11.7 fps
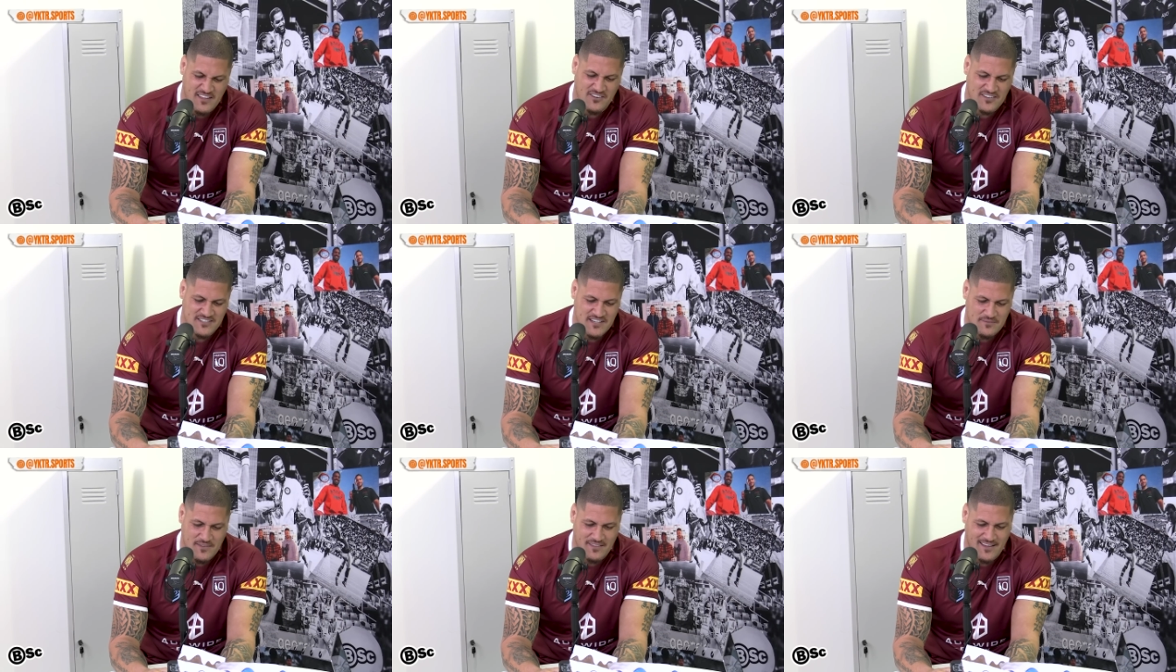the
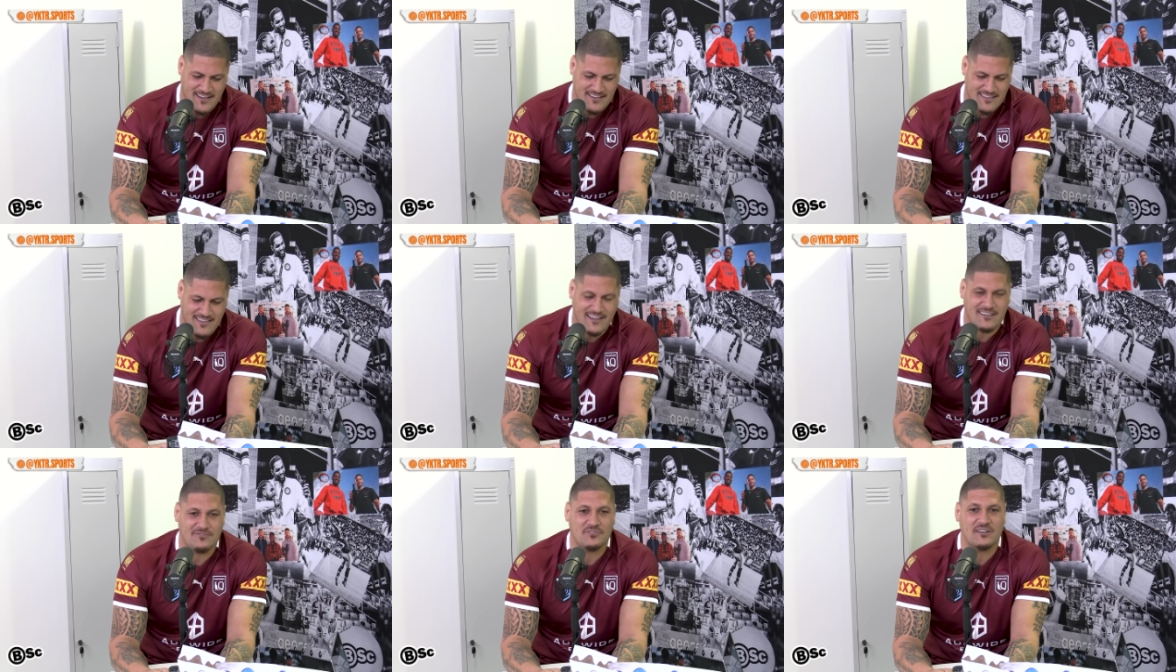team that they
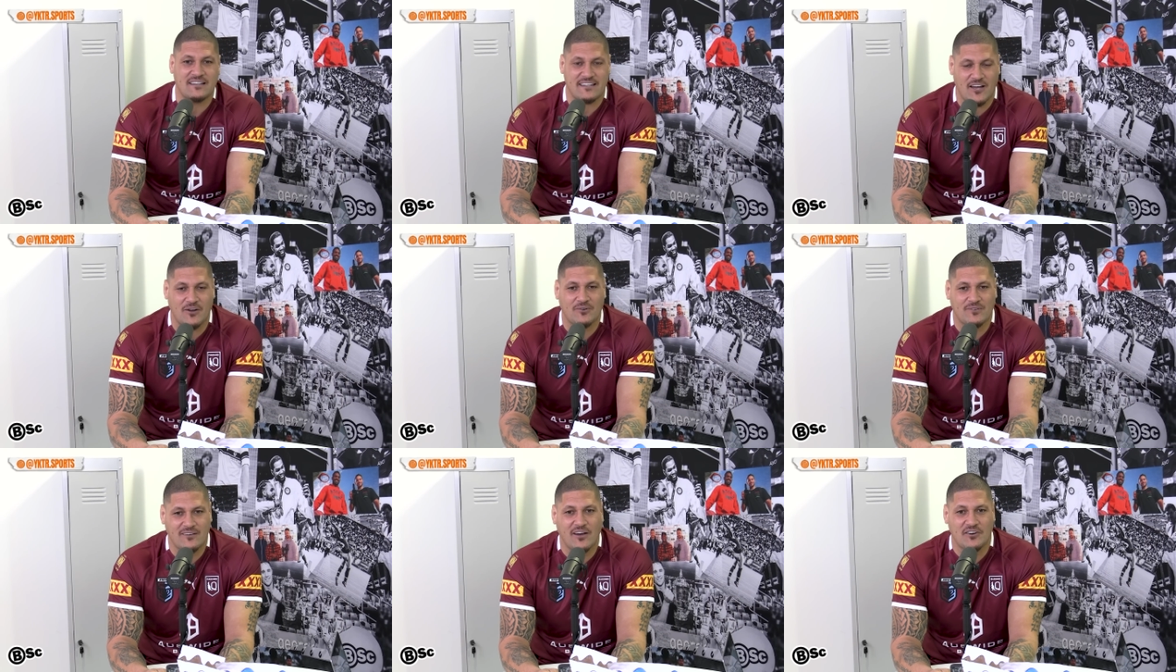could really go
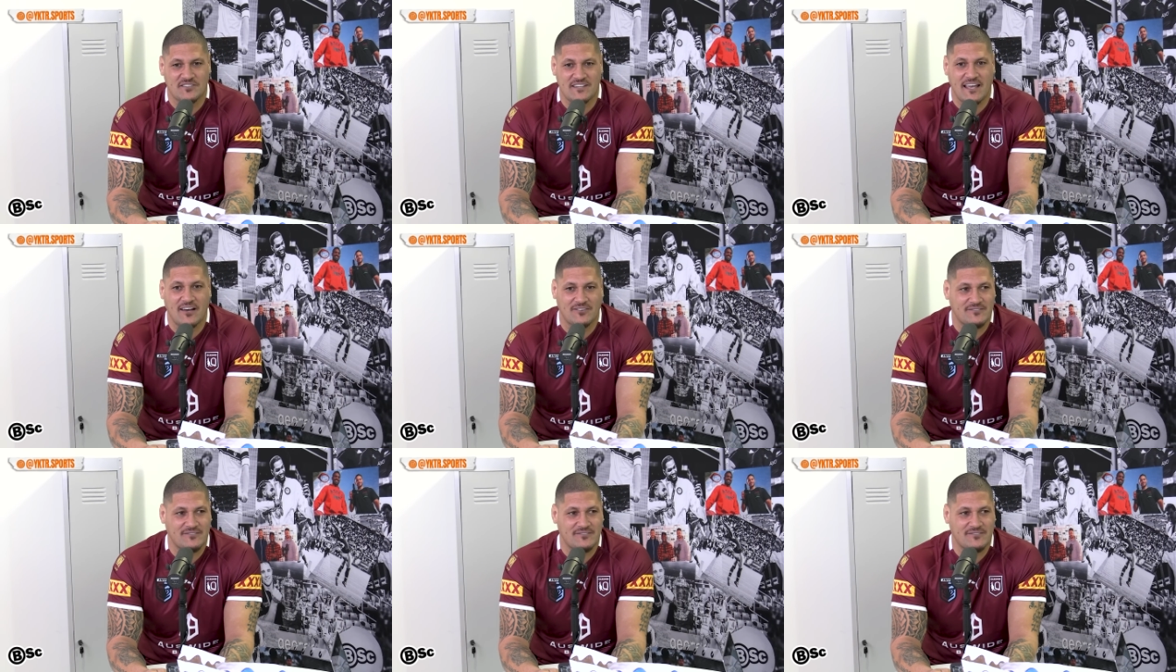to town.